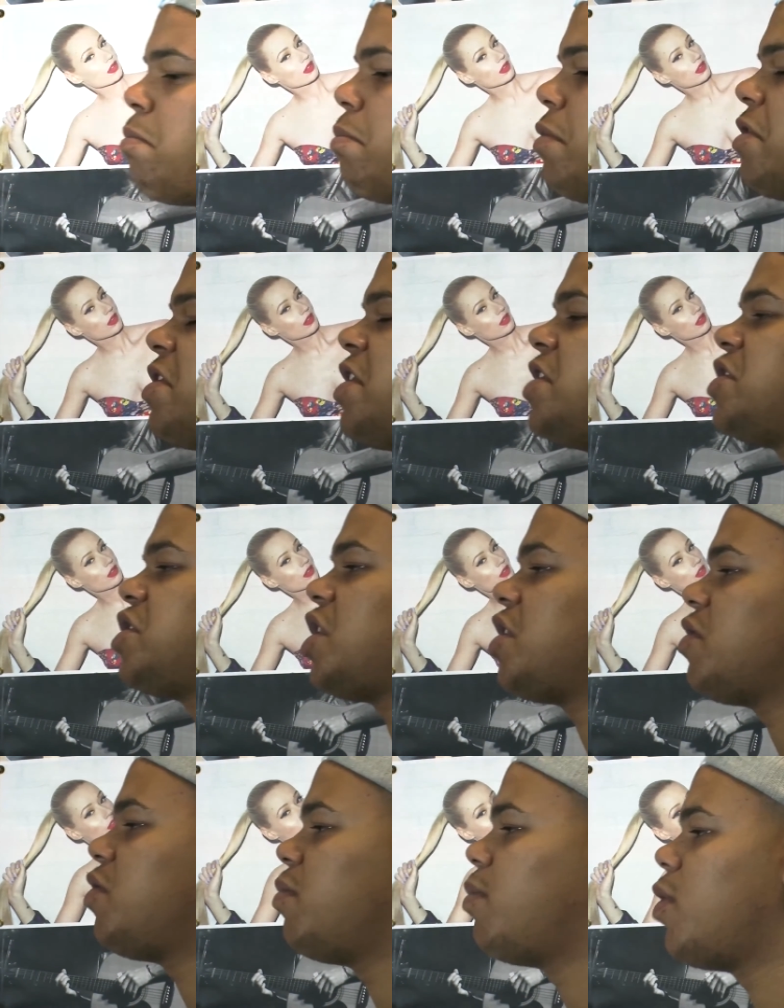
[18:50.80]
position
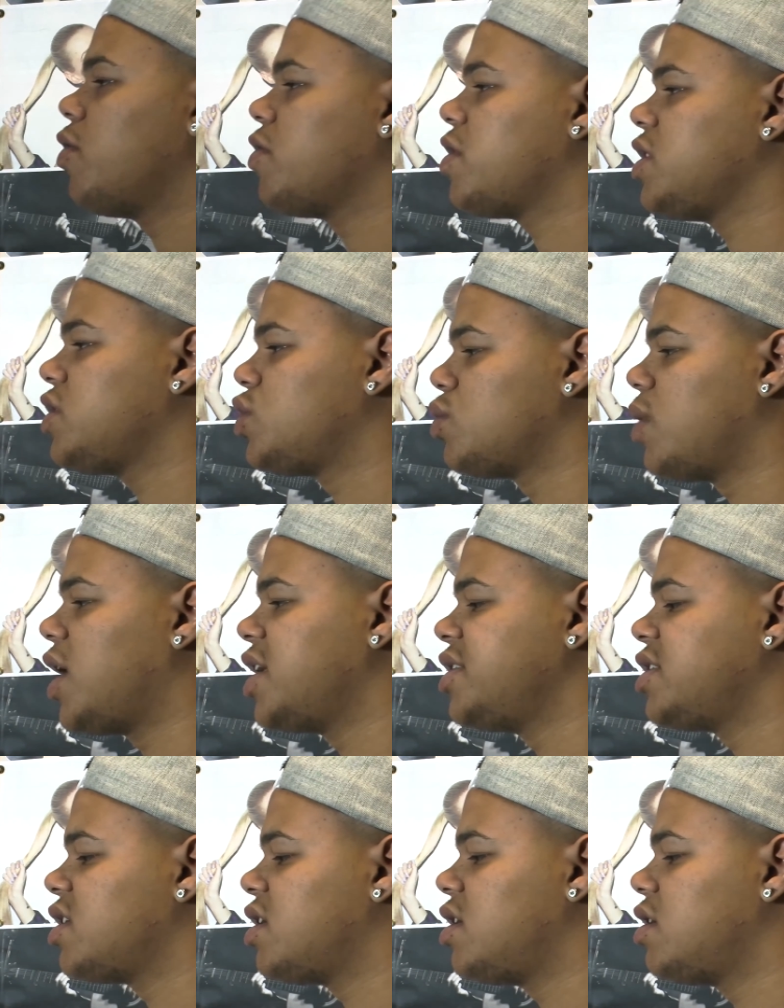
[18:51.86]
or my
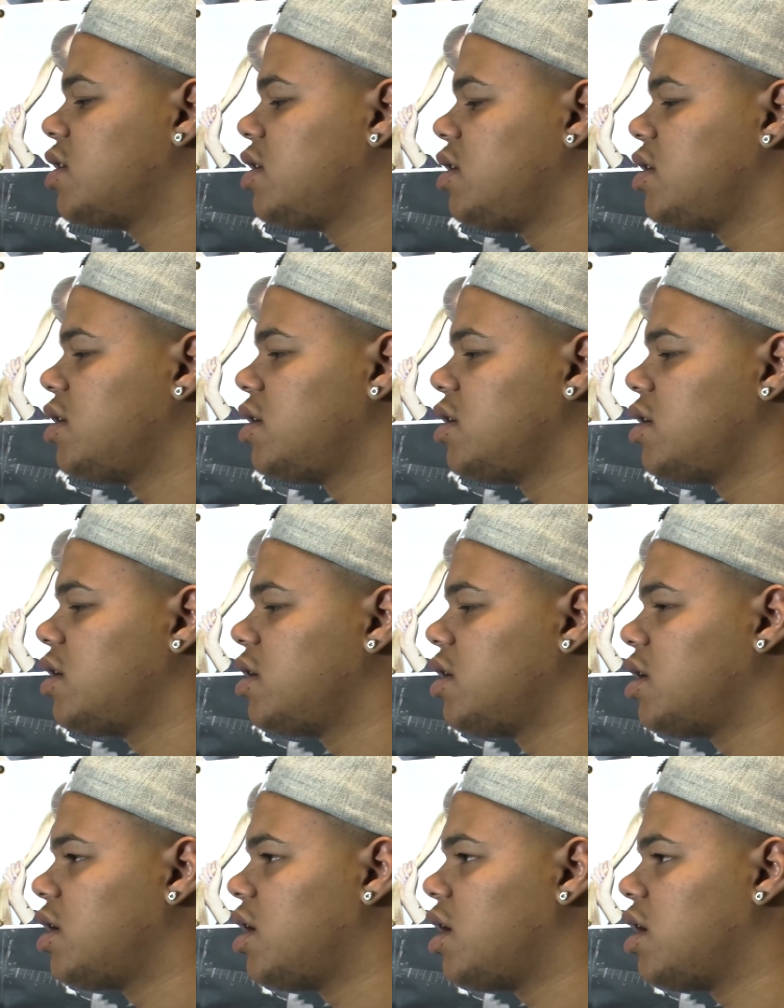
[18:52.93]
situation,
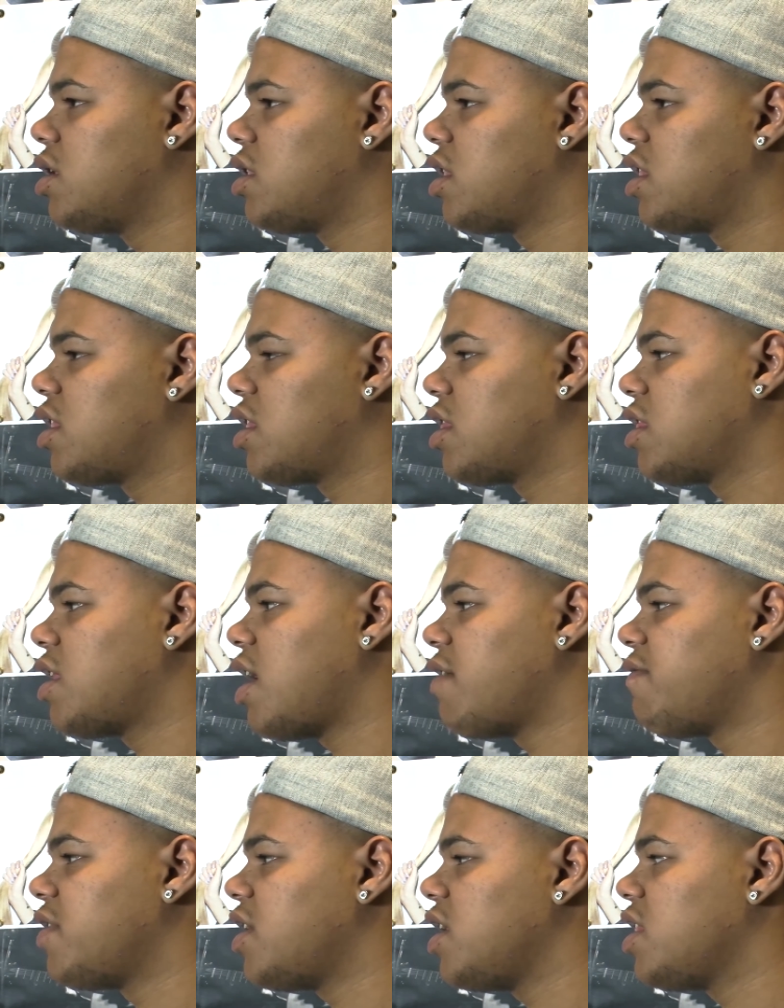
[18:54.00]
I'd
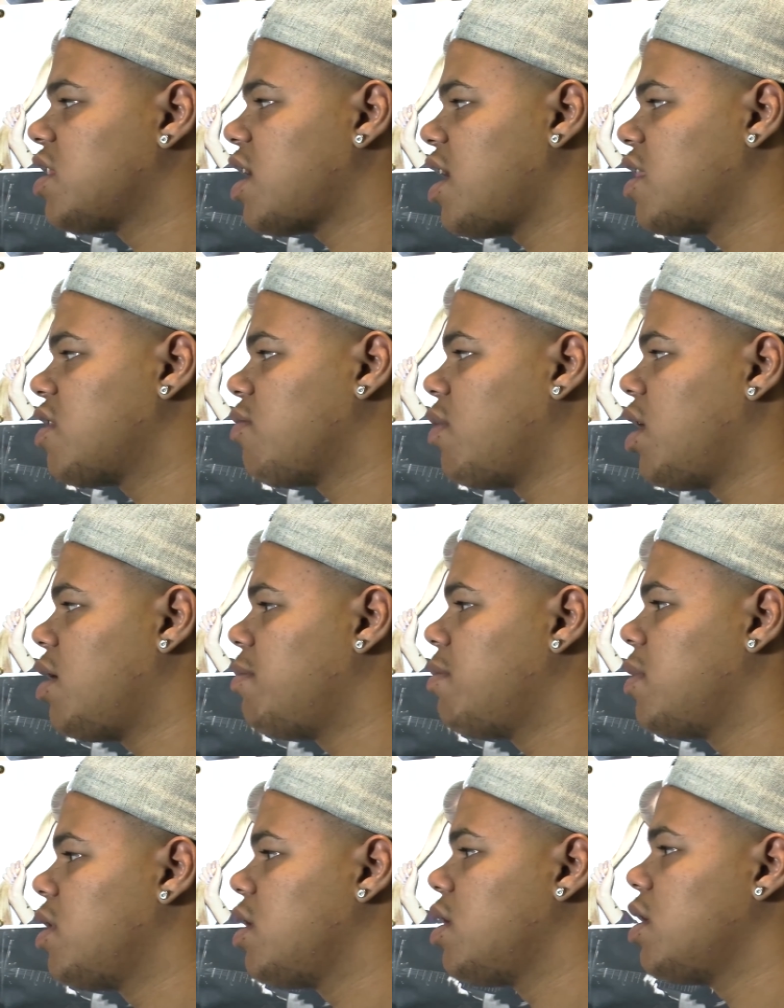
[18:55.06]
definitely say to them
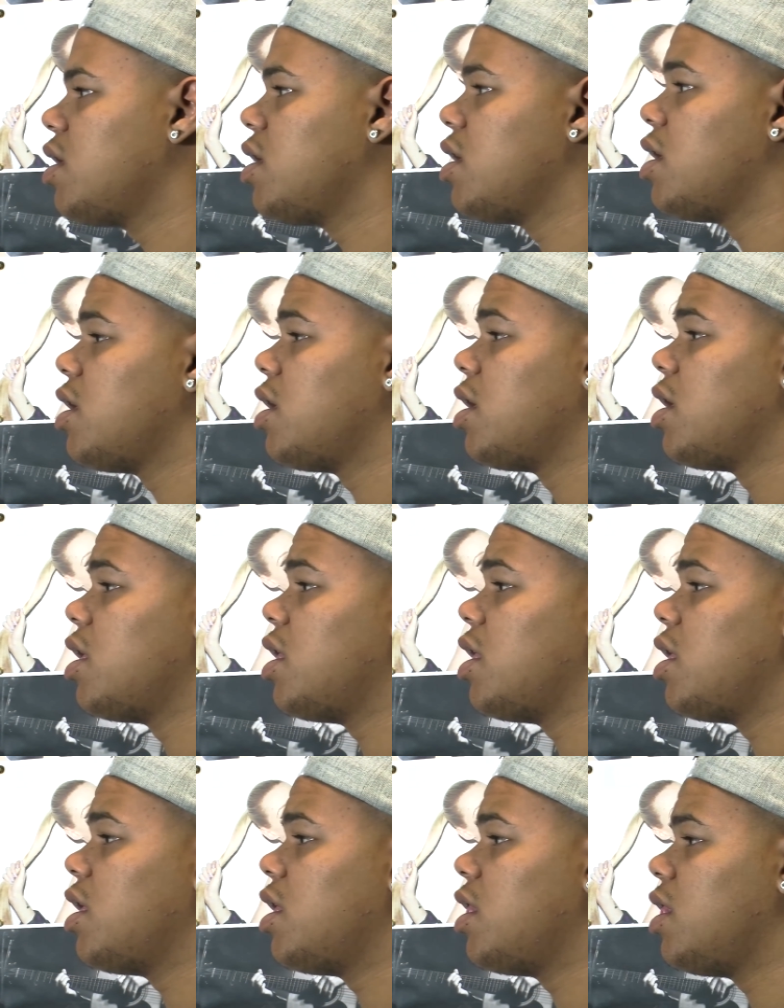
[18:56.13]

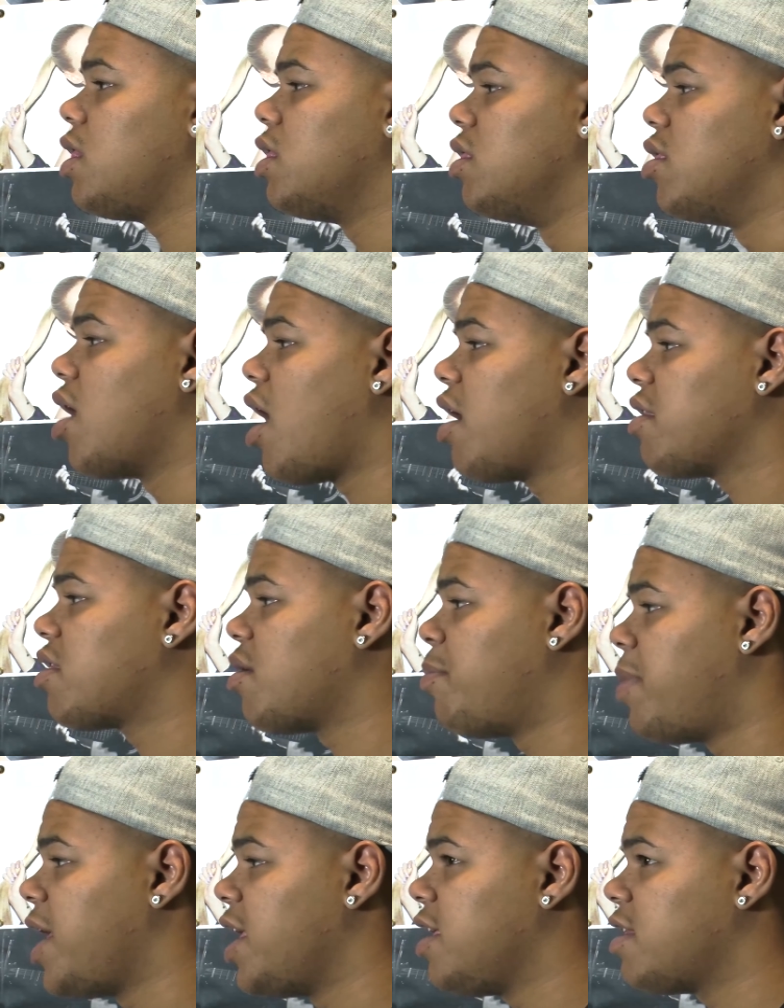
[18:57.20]
um, not to
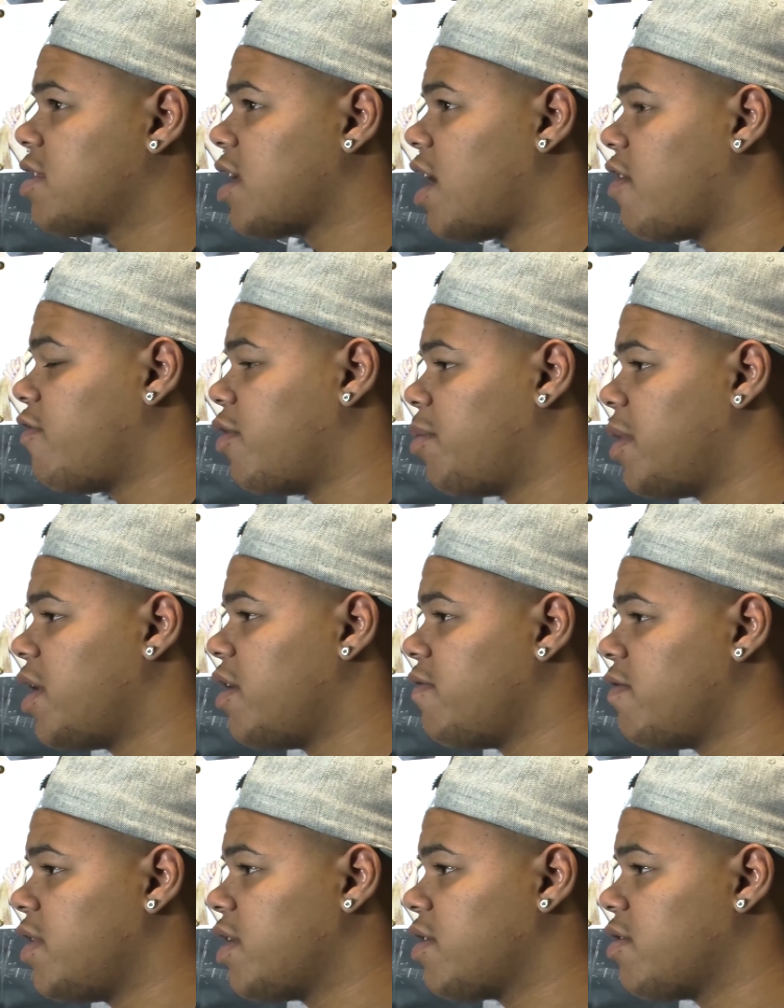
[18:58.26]
beat yourself up
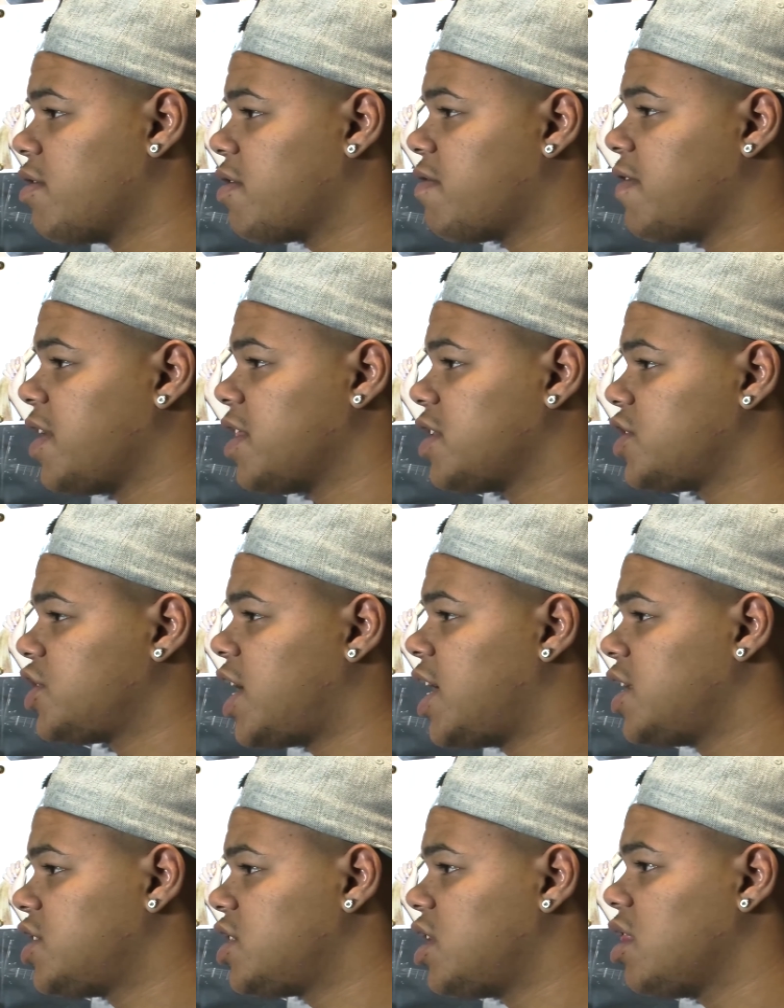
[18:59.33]
over it because things are
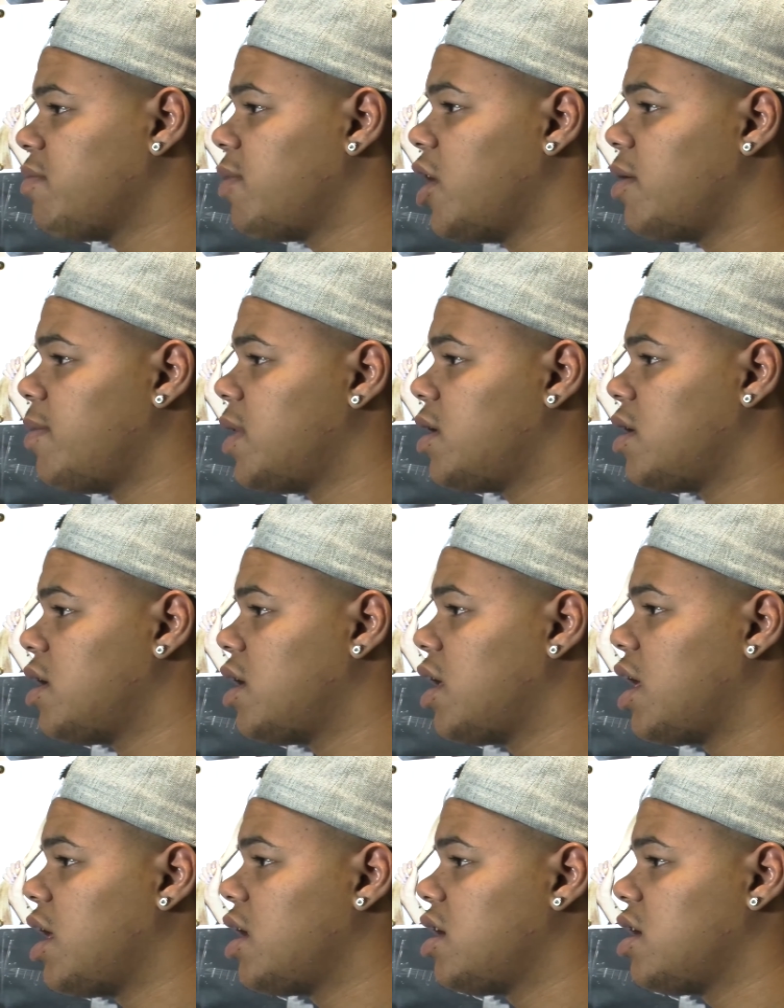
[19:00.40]
changing at the moment
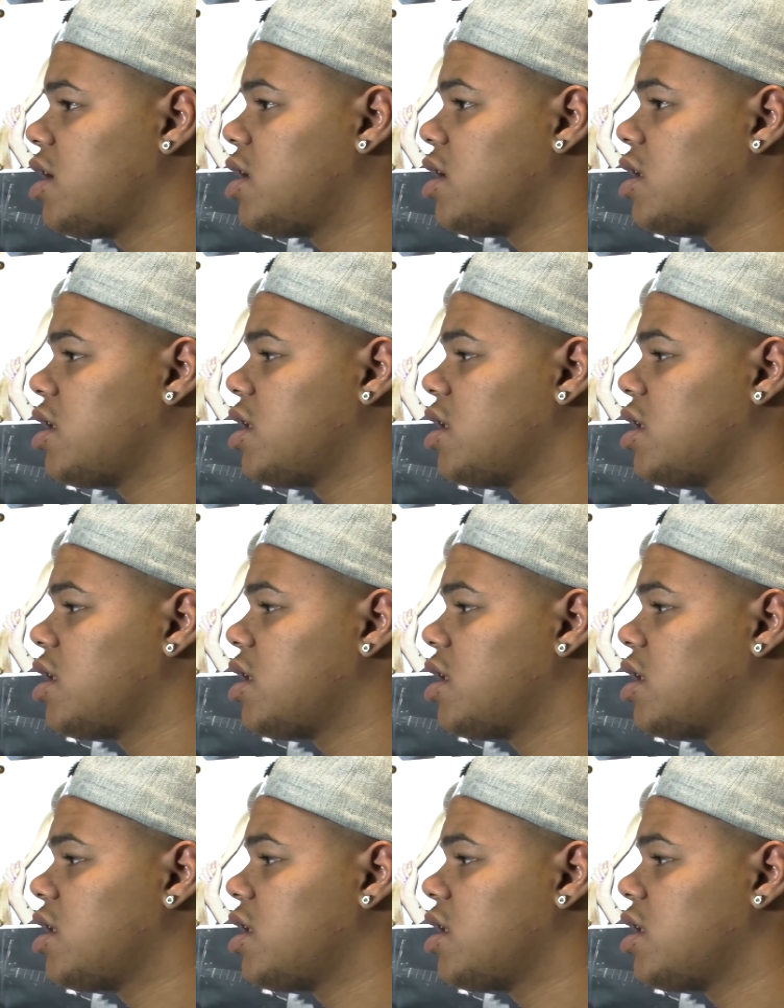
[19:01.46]
and